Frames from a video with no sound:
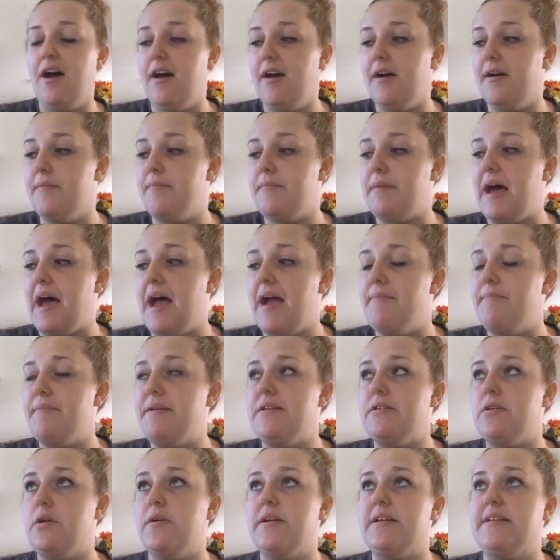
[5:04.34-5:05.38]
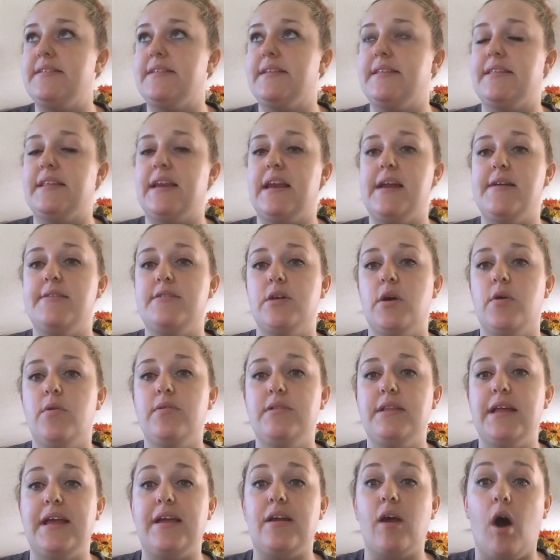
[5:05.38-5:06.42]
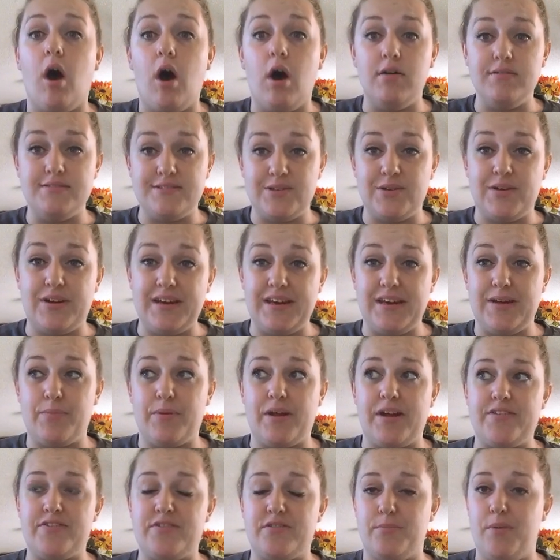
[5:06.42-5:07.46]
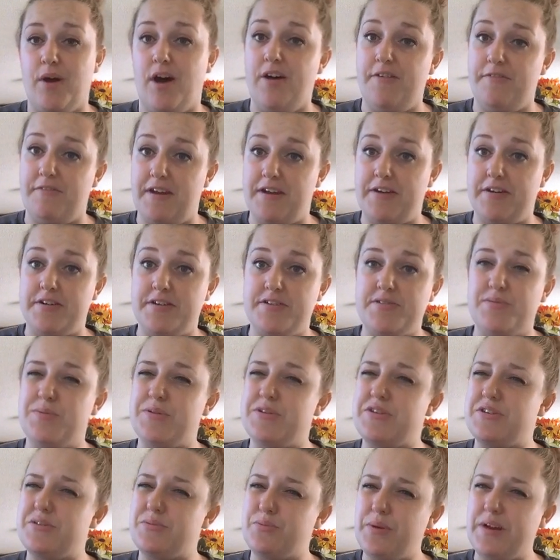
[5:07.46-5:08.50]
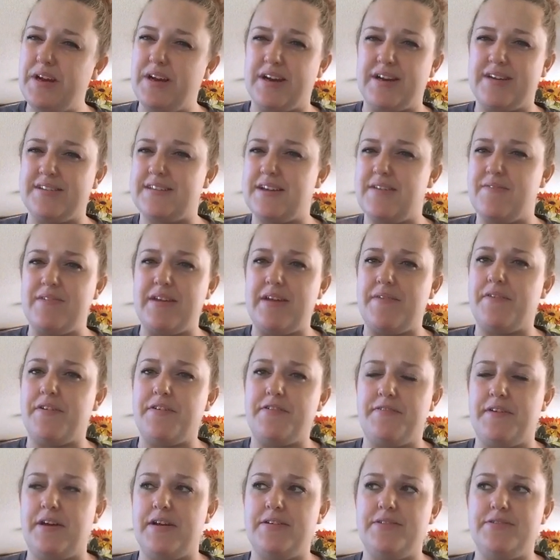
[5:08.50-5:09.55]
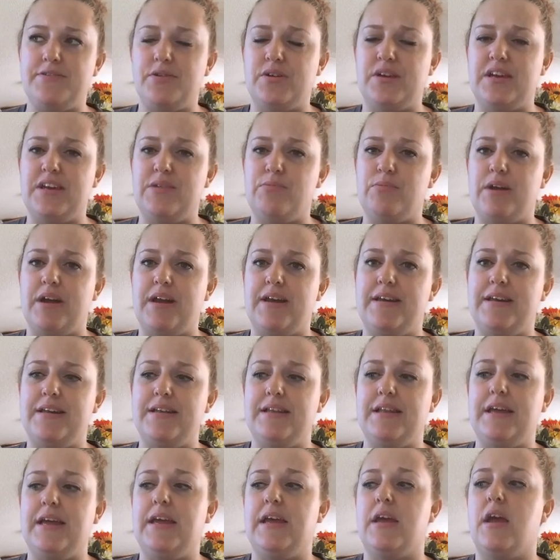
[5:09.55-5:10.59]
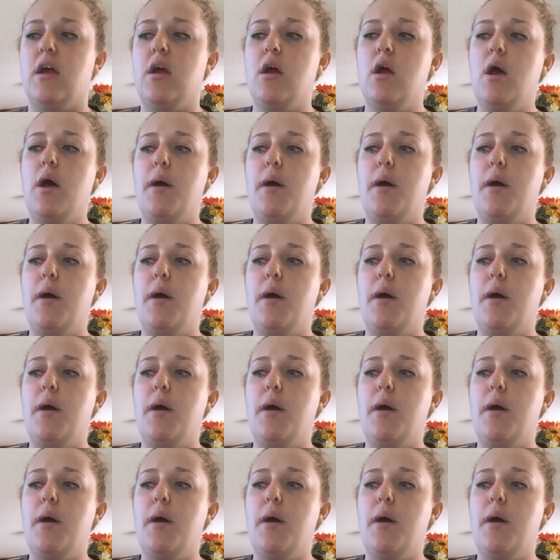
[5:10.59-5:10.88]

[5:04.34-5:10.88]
I've been noticing that I don't like all zucchini breads from all vendors, which is weird because I've never found a zucchini bread I didn't like,